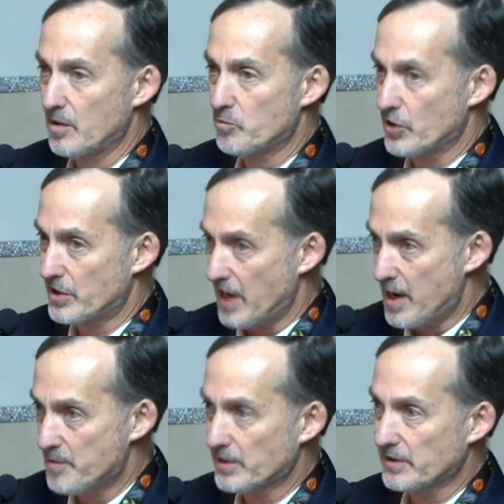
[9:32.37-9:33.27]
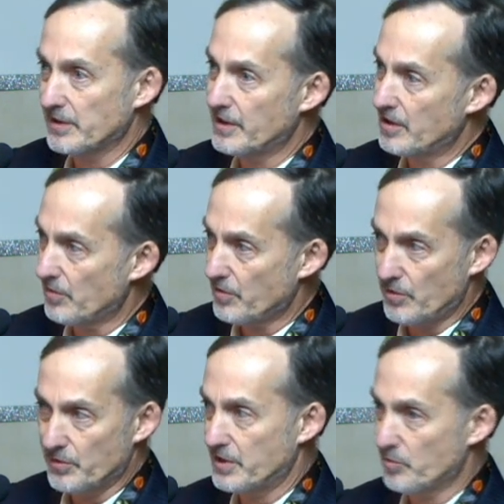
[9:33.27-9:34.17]
predominantly,
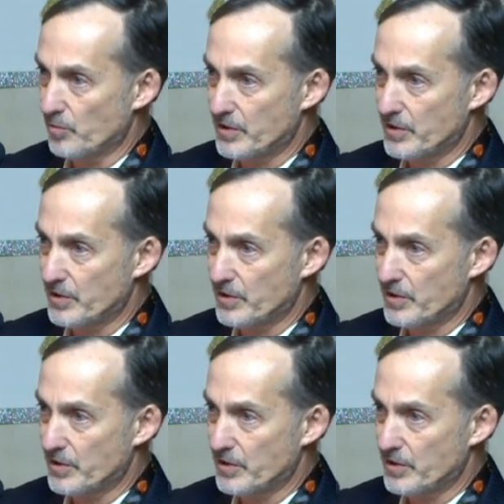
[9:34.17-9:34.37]
although it didn't